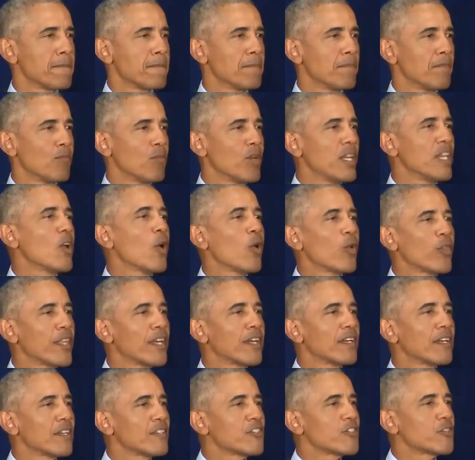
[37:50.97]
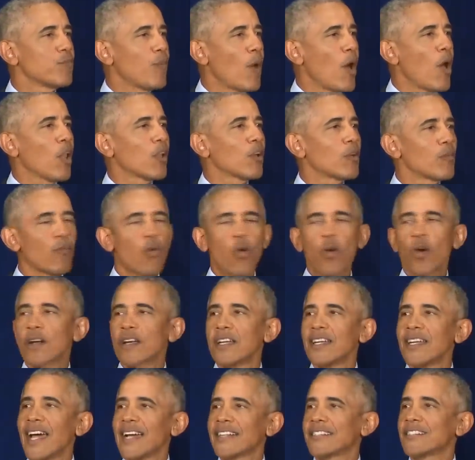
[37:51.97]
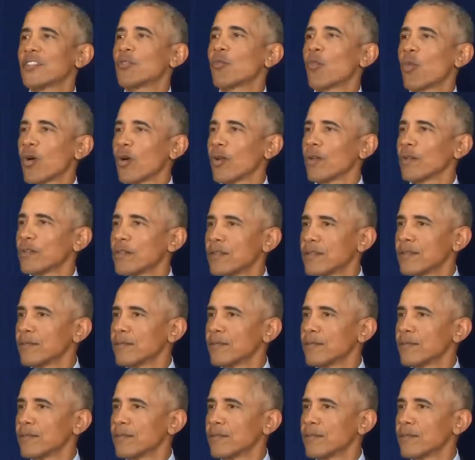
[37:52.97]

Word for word: We know that in a smaller, more connected world,